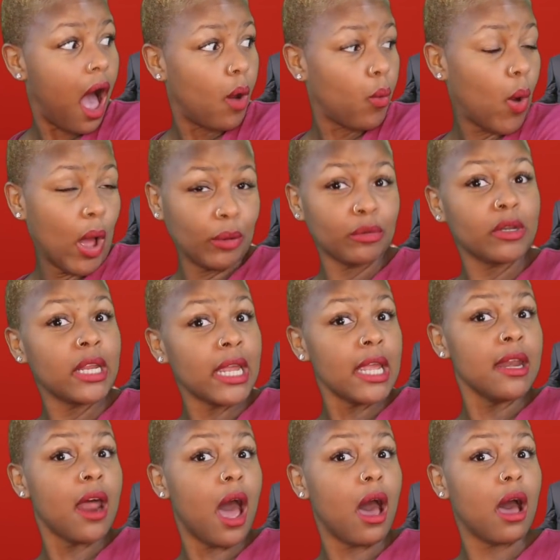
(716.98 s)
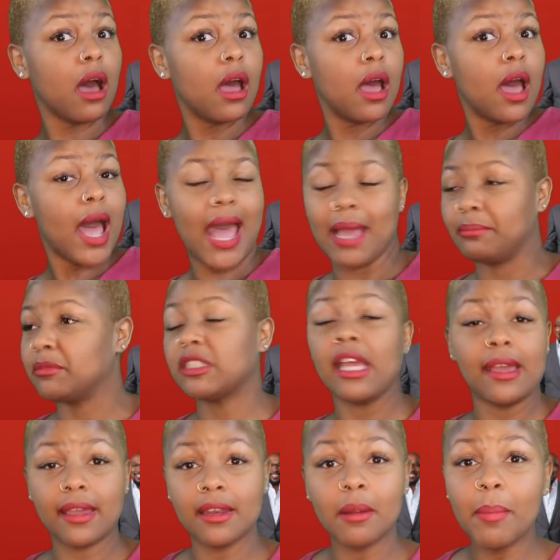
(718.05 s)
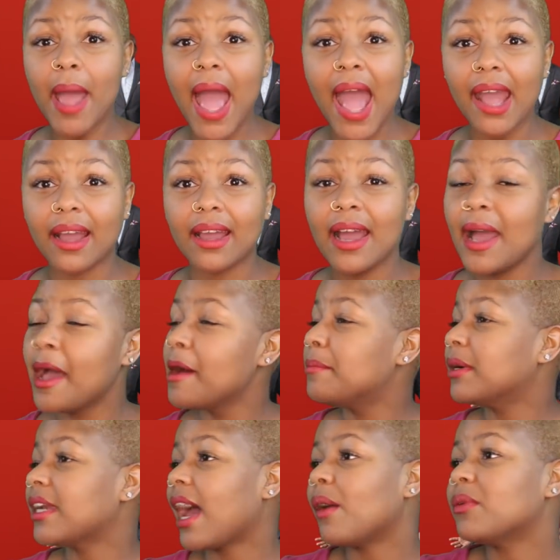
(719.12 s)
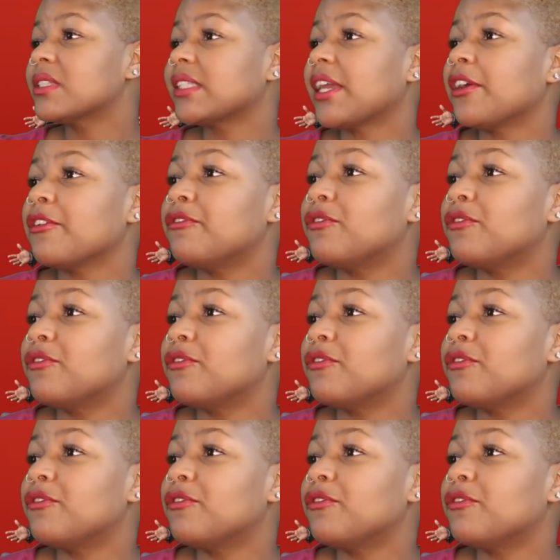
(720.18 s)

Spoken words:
well, Nina, I'm taken aback. But I was here